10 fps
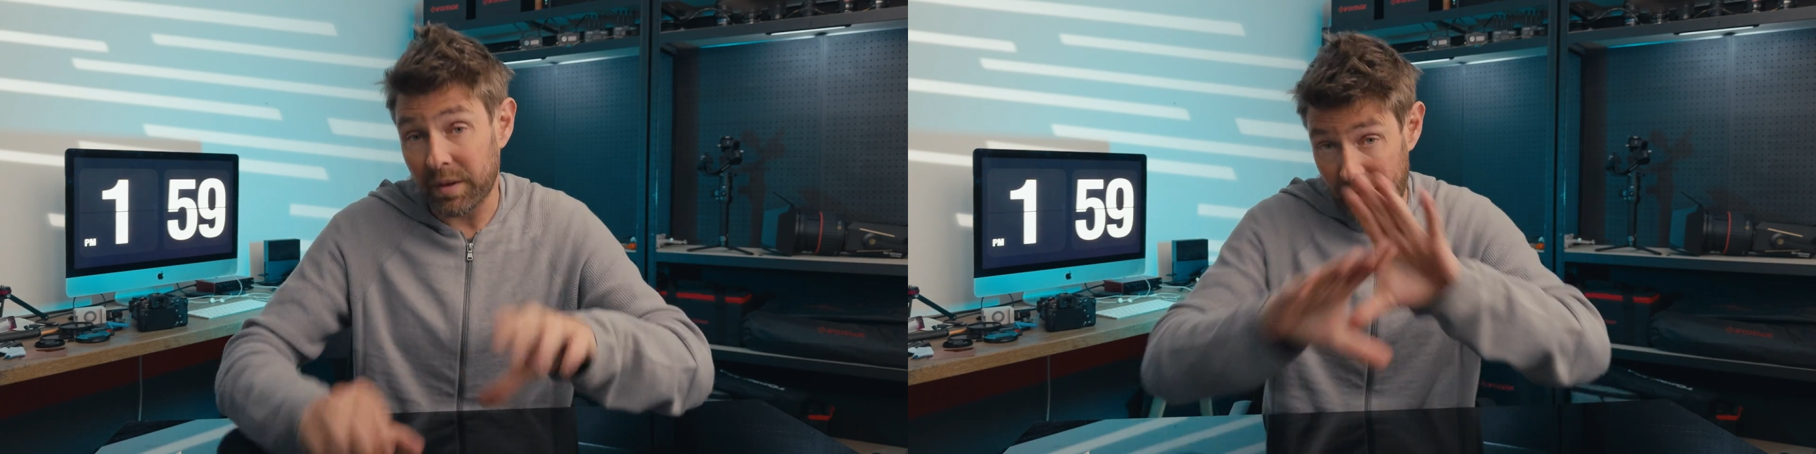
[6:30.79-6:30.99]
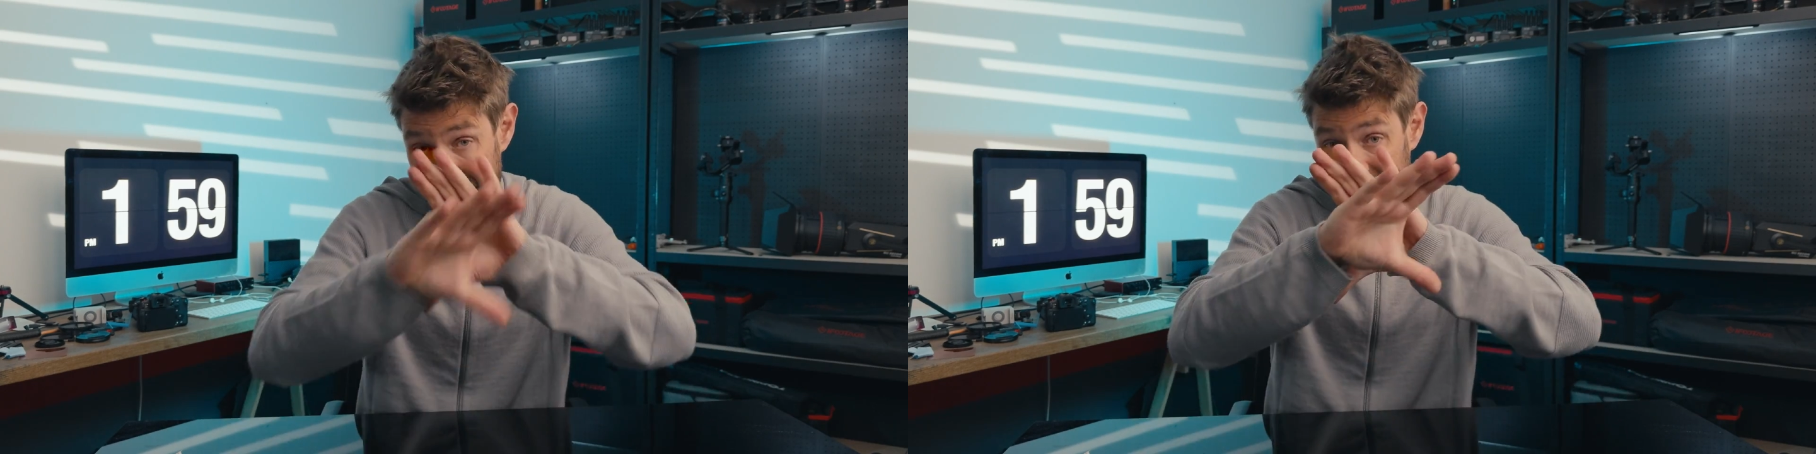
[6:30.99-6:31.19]

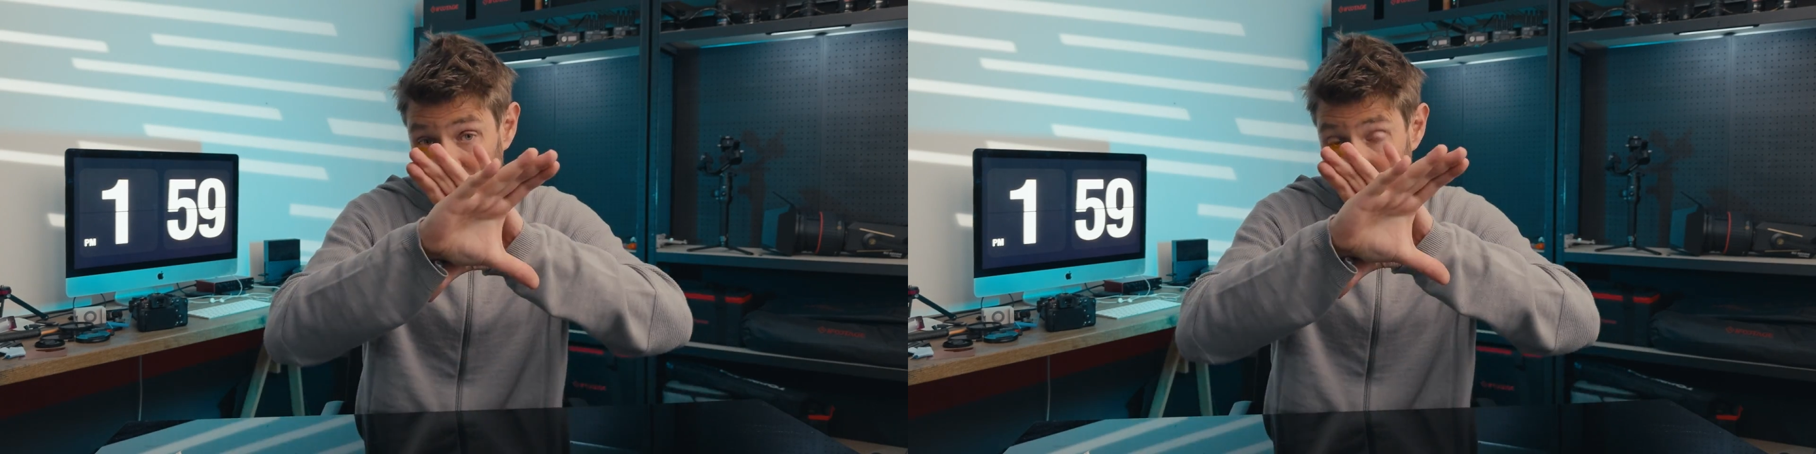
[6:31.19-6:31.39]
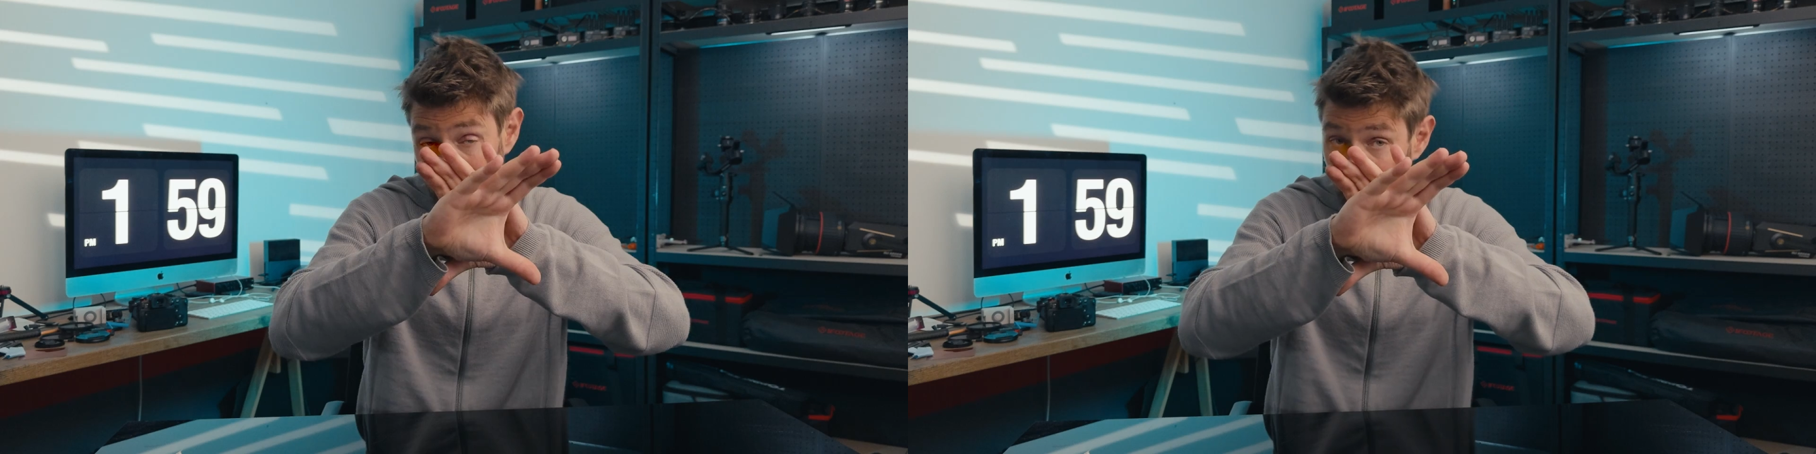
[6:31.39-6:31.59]
that is
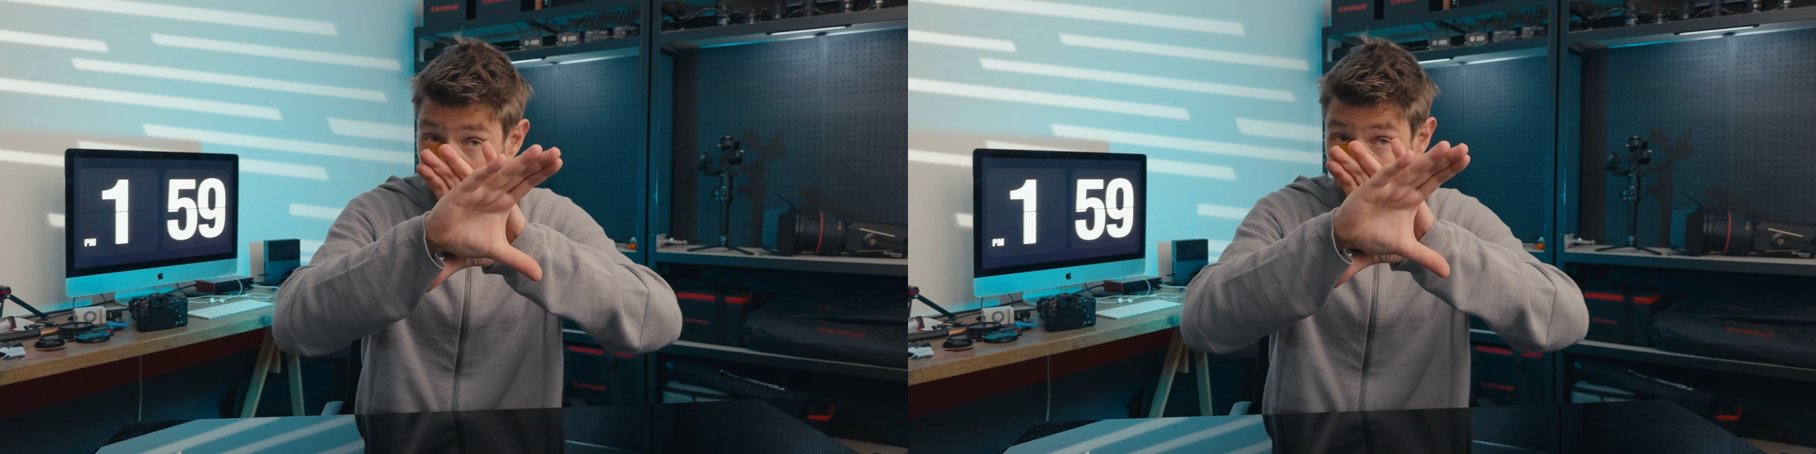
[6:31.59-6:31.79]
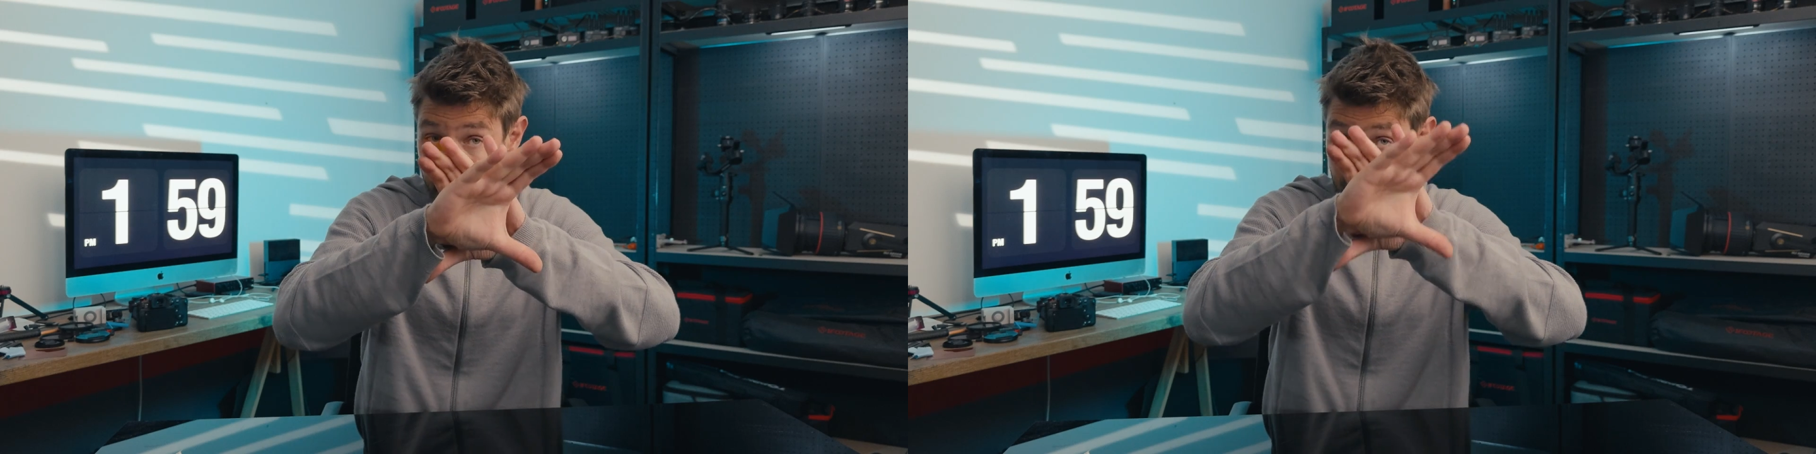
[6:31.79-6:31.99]
on the
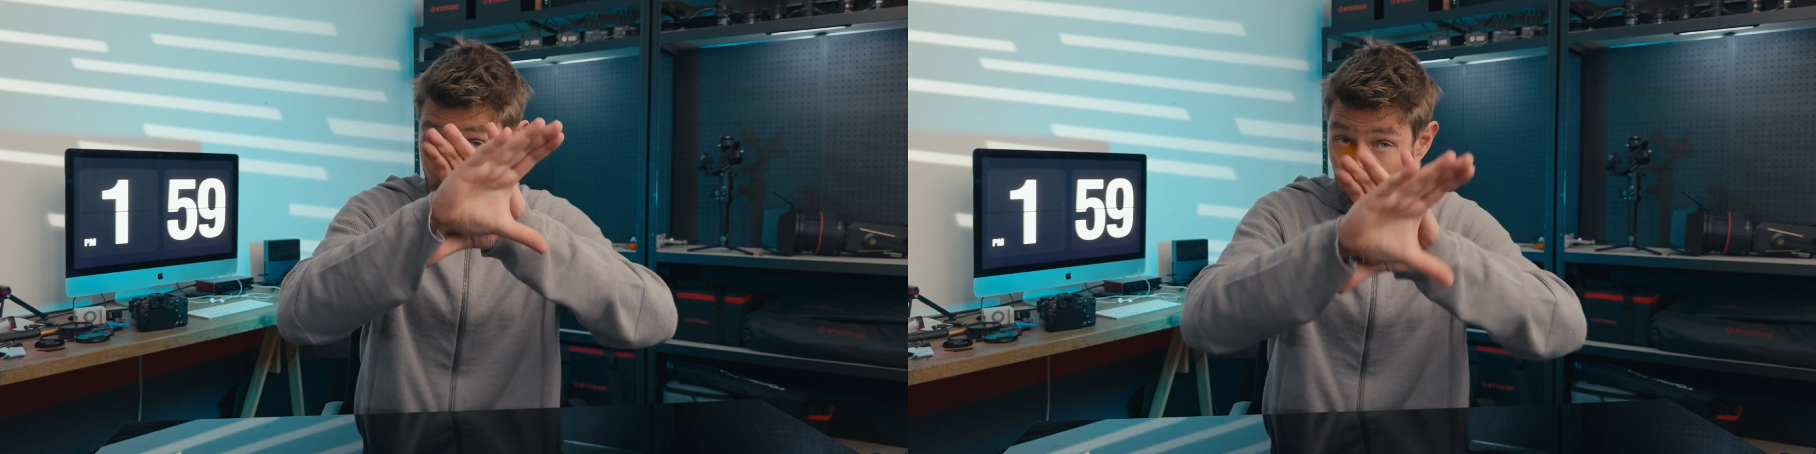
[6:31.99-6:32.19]
screen